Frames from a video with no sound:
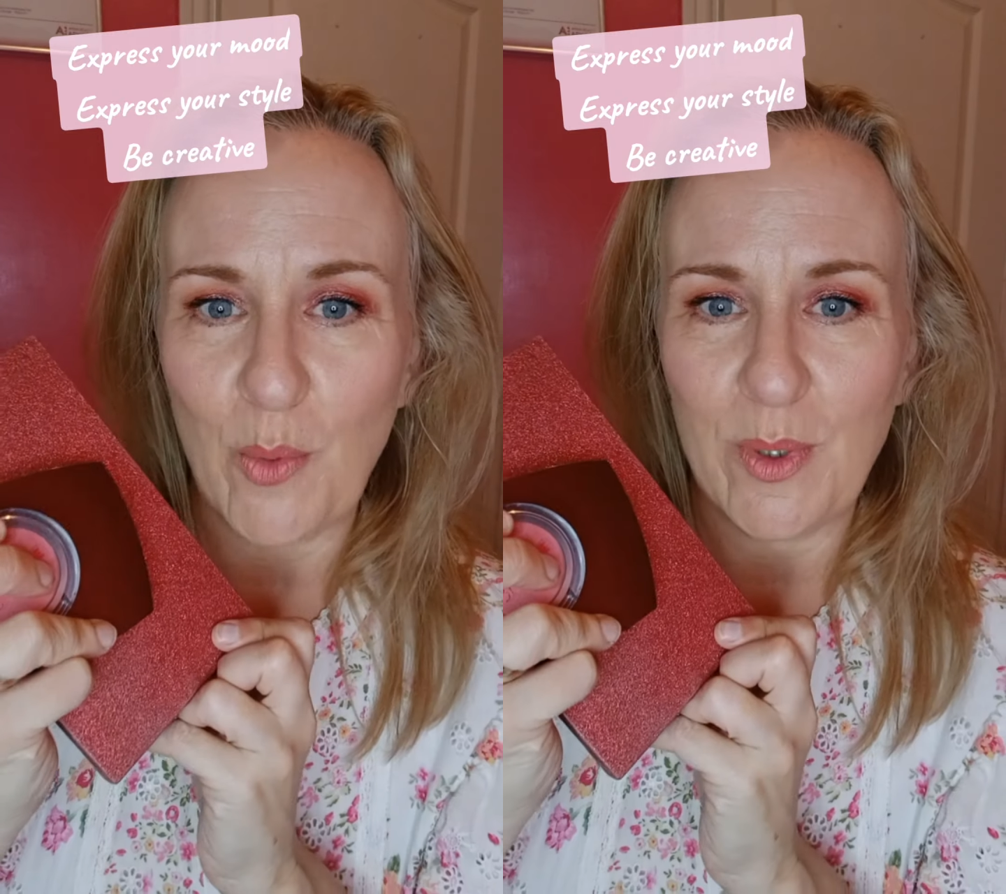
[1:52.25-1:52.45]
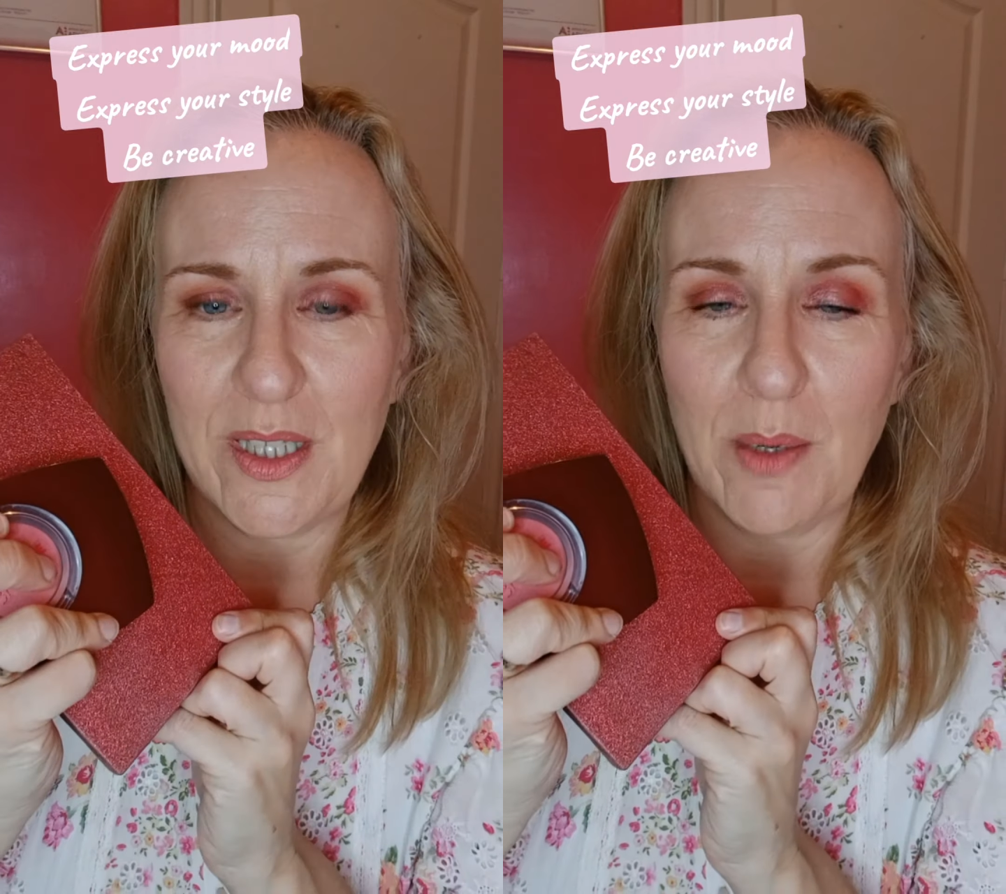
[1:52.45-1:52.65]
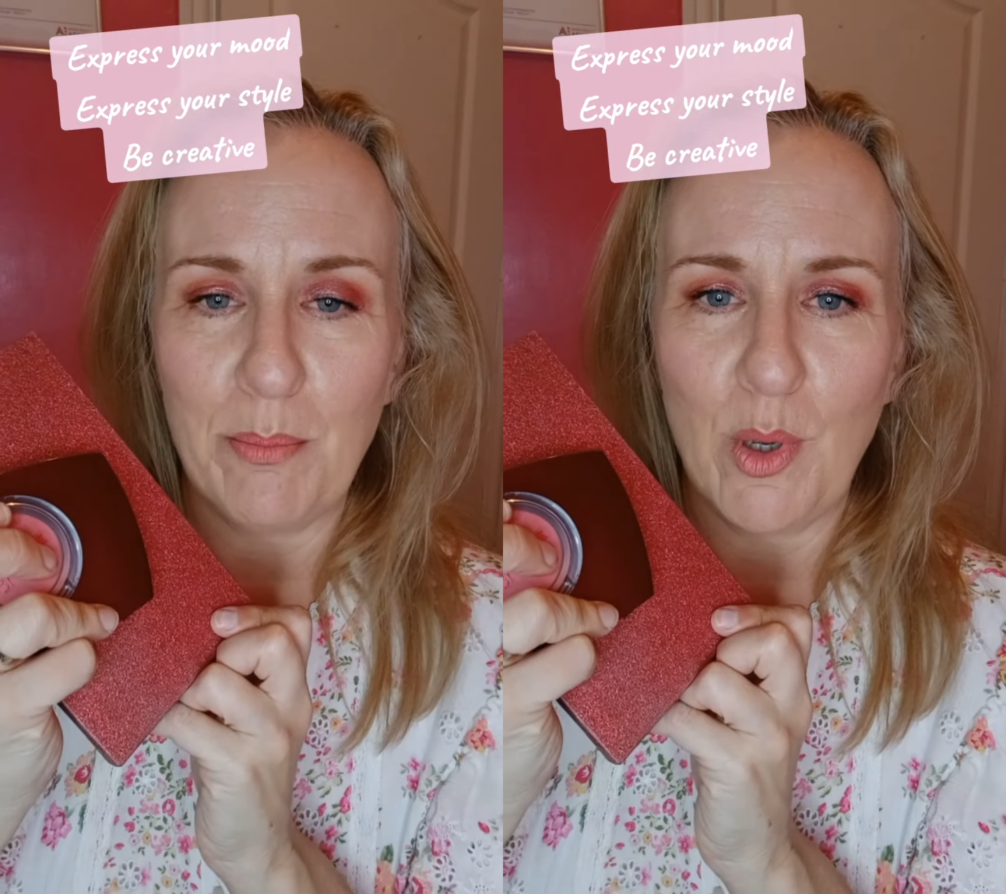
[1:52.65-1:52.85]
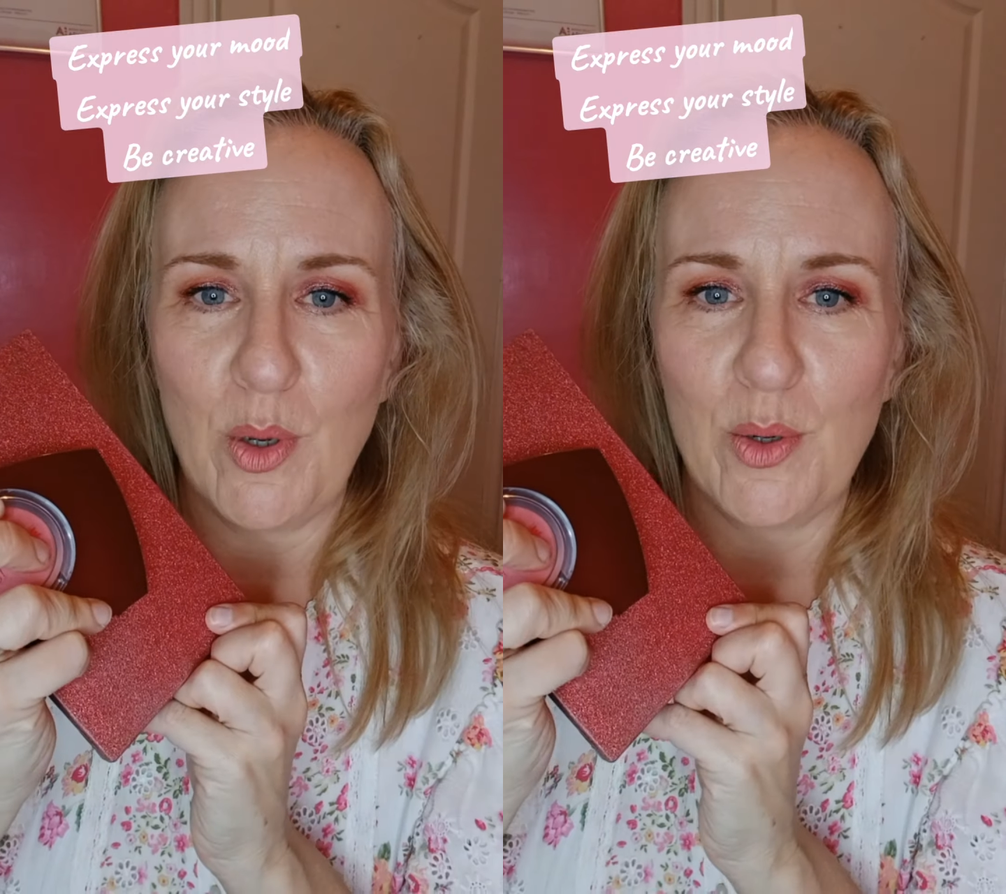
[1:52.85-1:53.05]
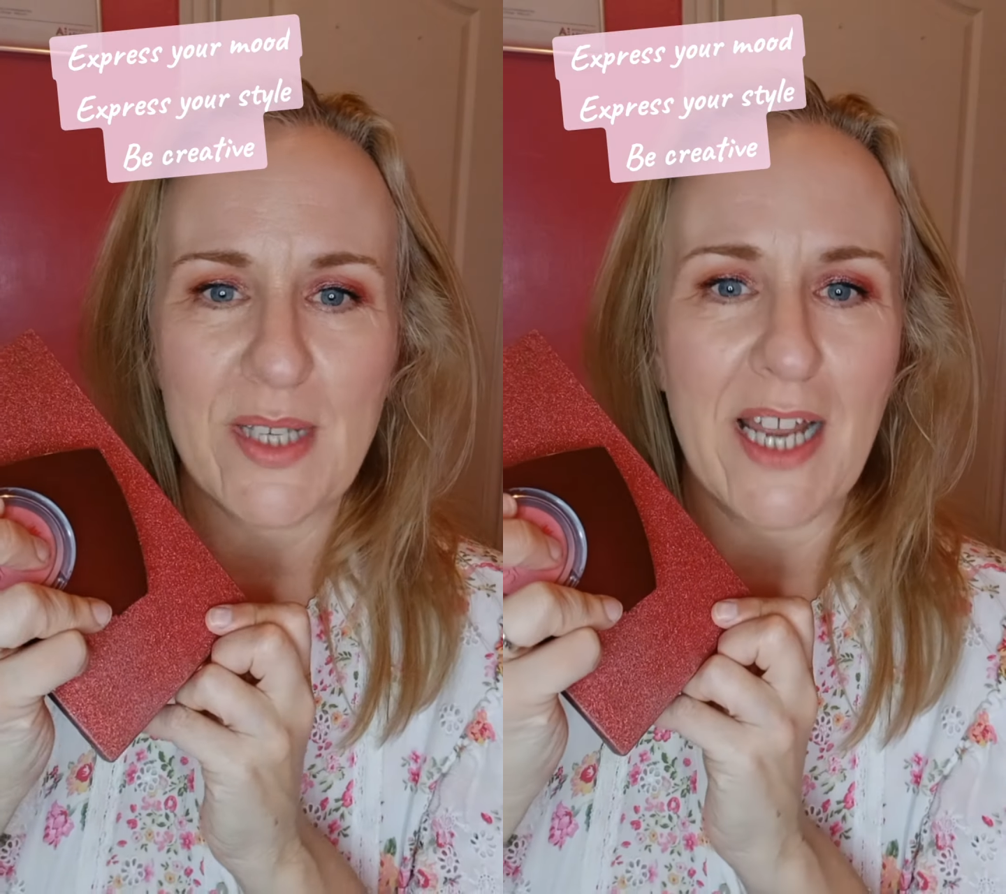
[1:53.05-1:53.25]
go with your
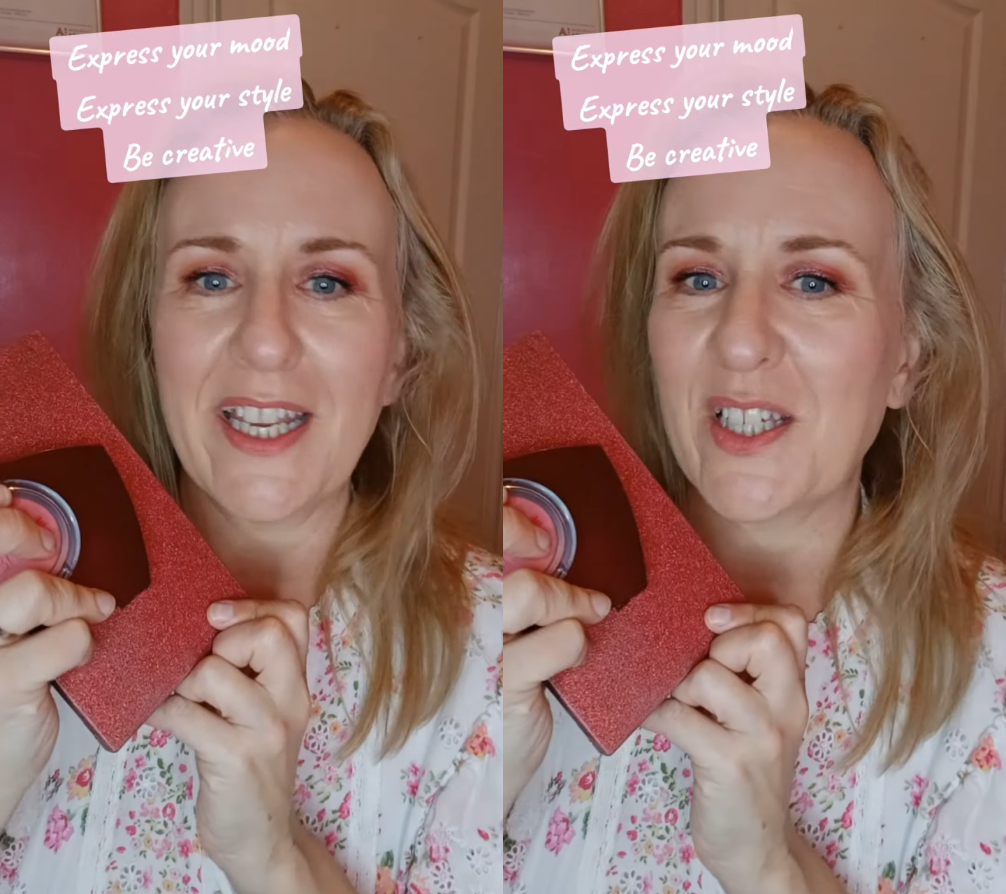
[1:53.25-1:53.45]
mood and